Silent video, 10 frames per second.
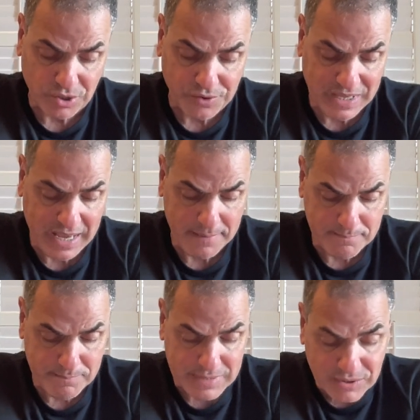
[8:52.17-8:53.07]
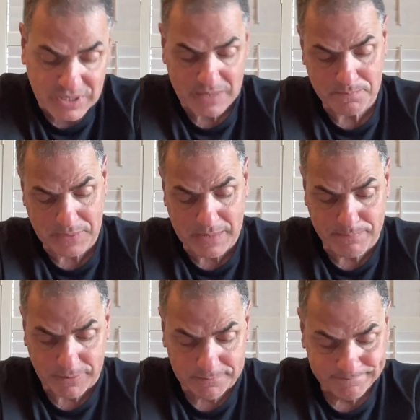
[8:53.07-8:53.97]
38 million
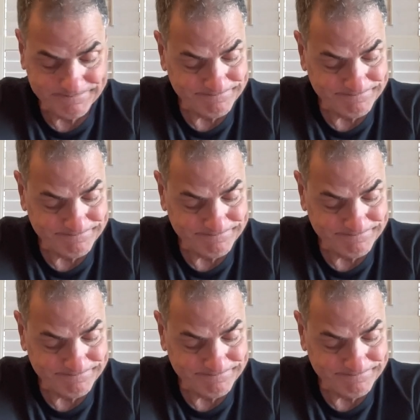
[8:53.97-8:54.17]
people.